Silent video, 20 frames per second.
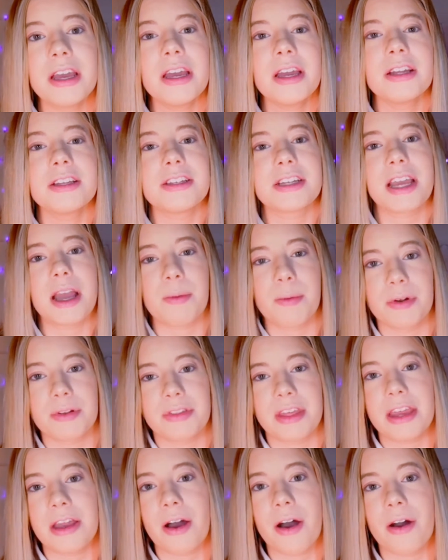to get where
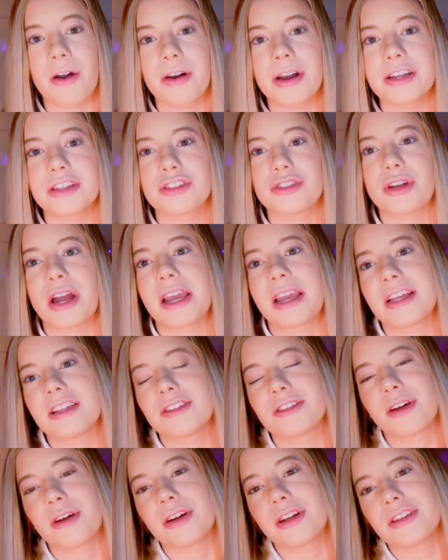they are and to try and get
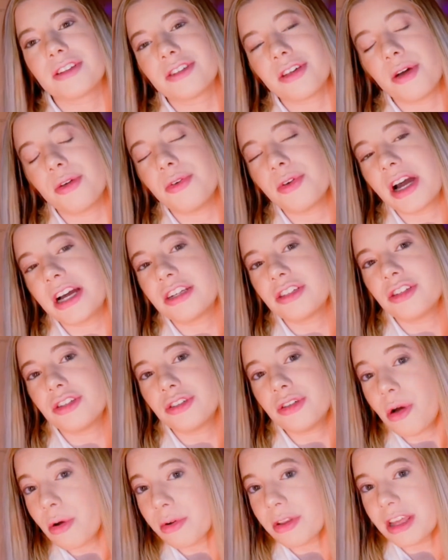started. So you guys should
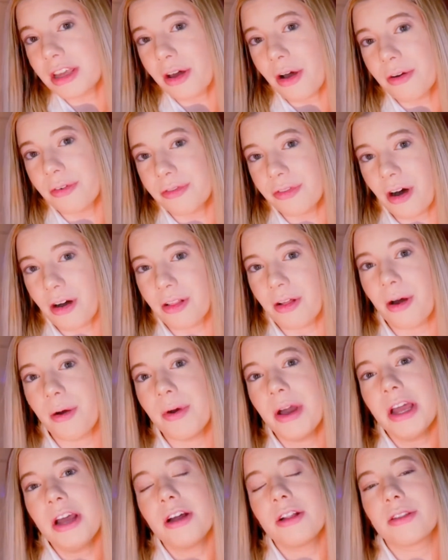totally go follow
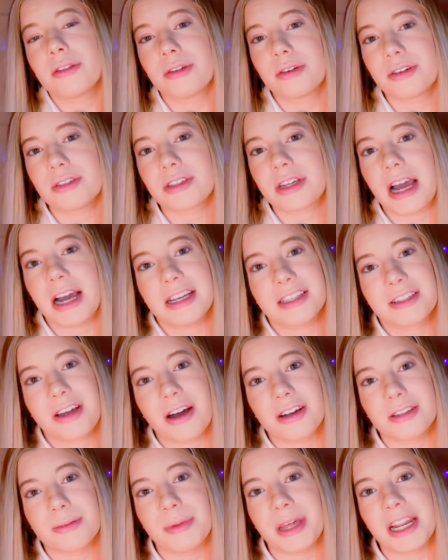
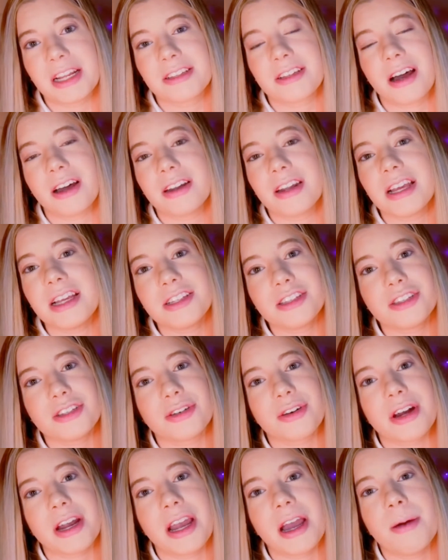LunarskiesCosmetics on
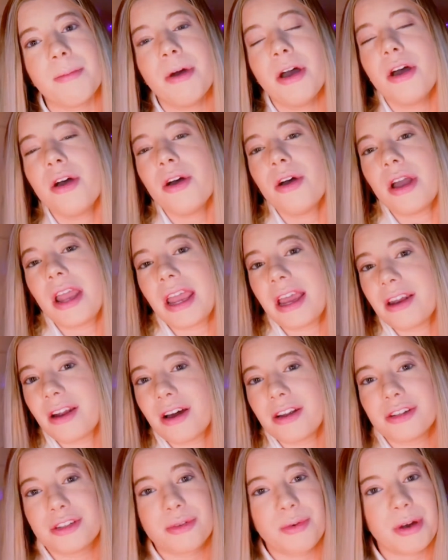Instagram and
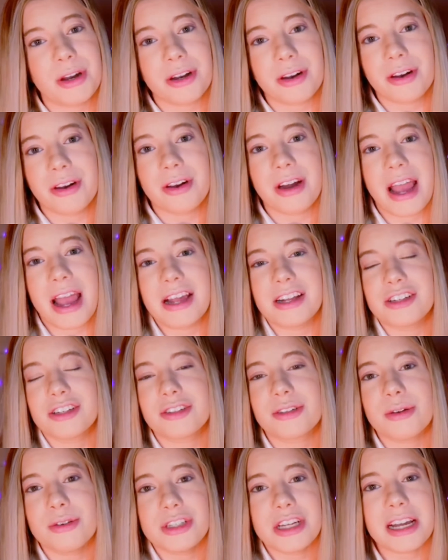on Twitter, and just
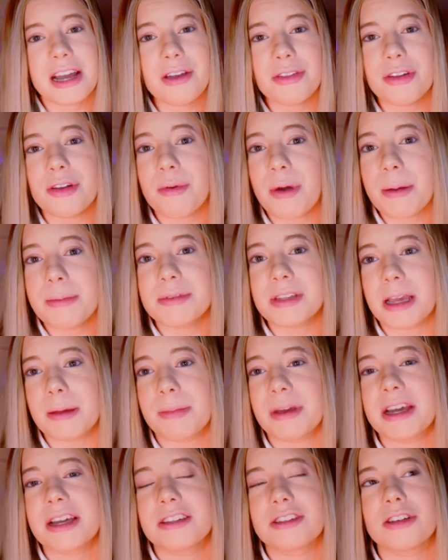go check out their website
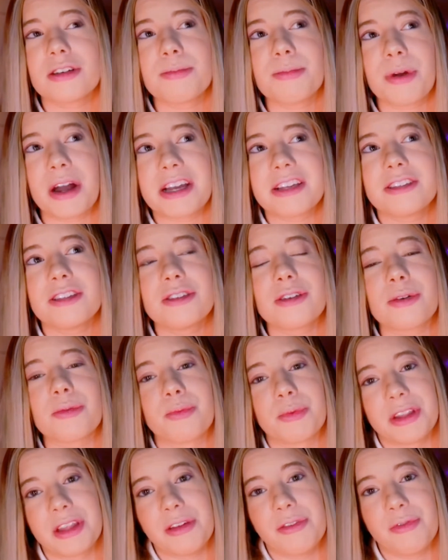because their prices are
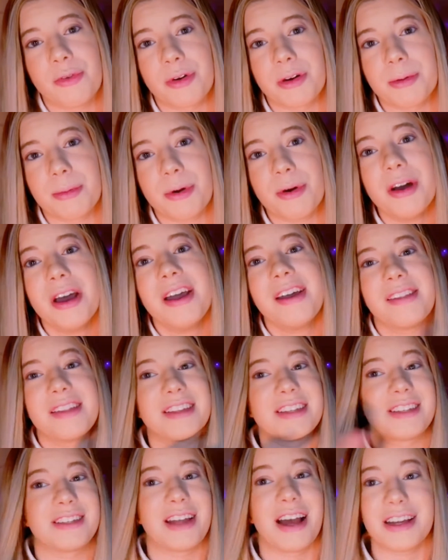really affordable. This
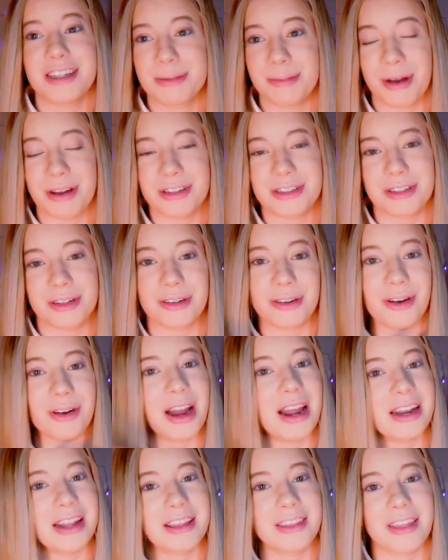is not sponsored or
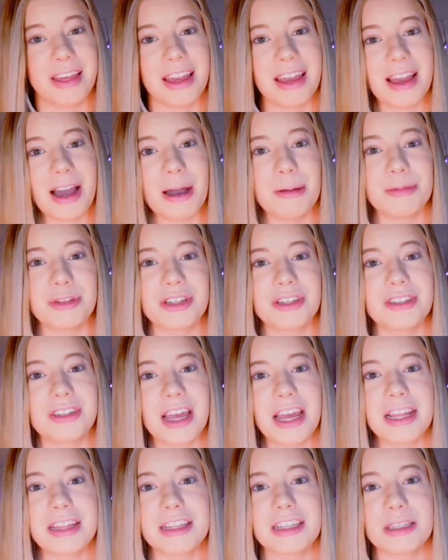anything. I'm just
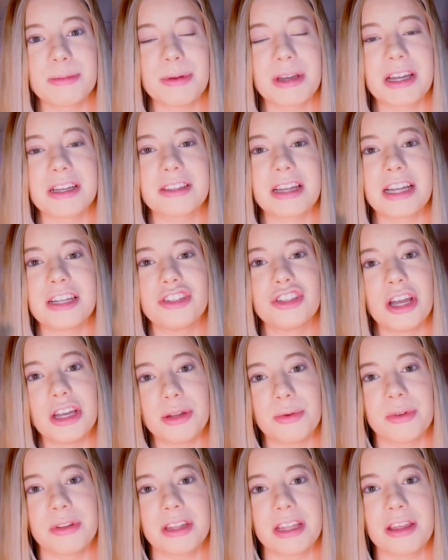saying this because I
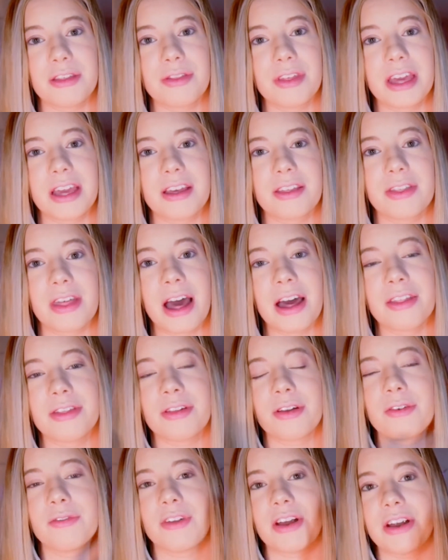genuinely think that
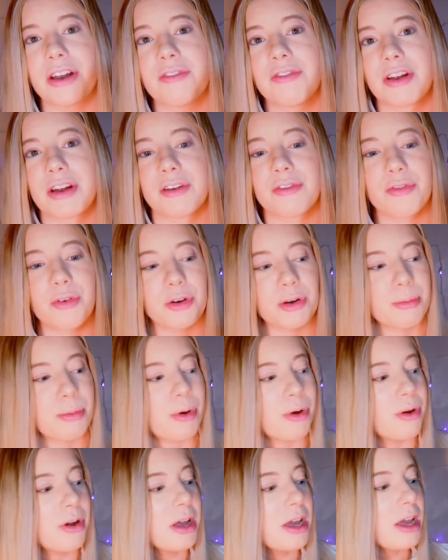they're very, very
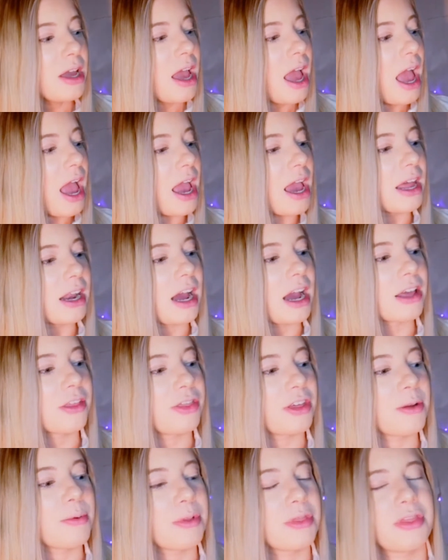affordable. And I
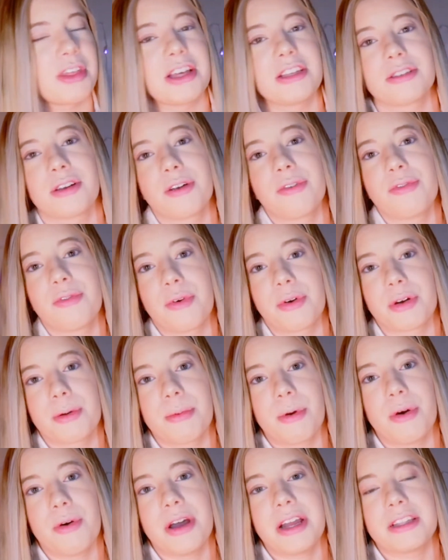think when things are
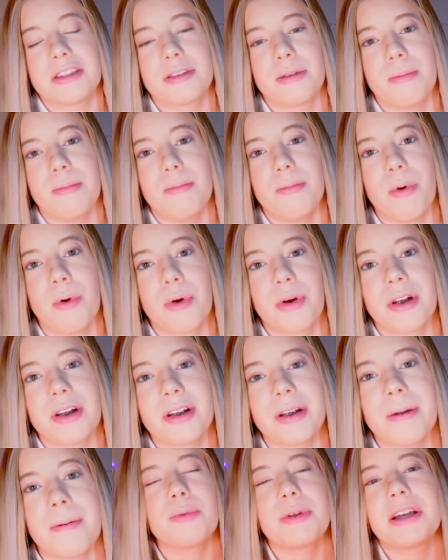affordable, it's
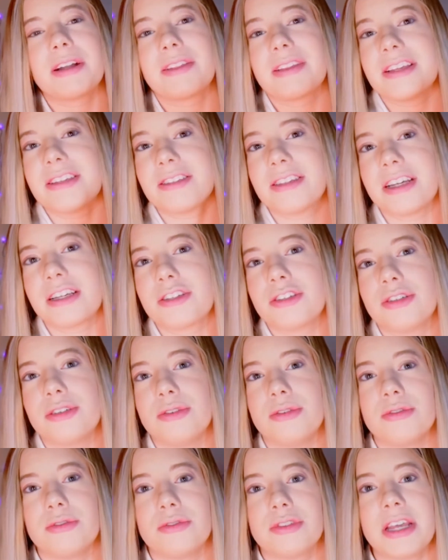more realistic
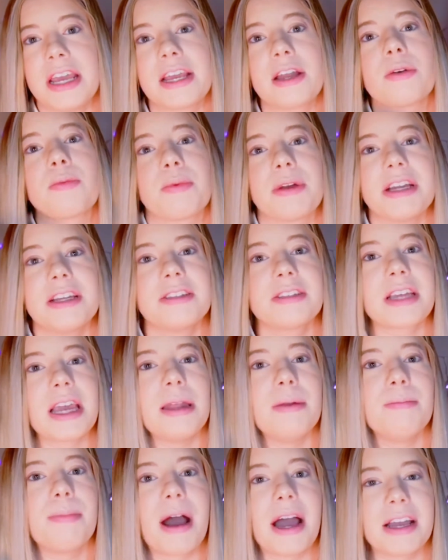to take a risk
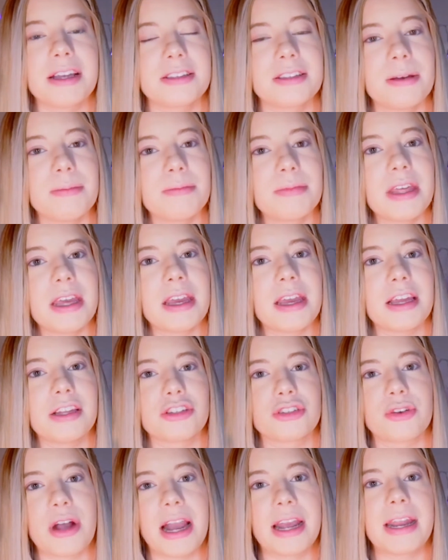and buy something and
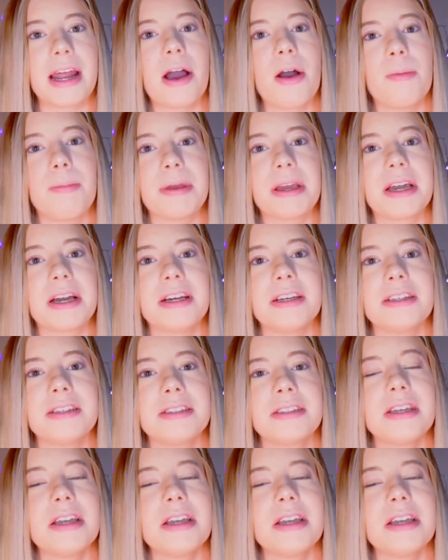try it out because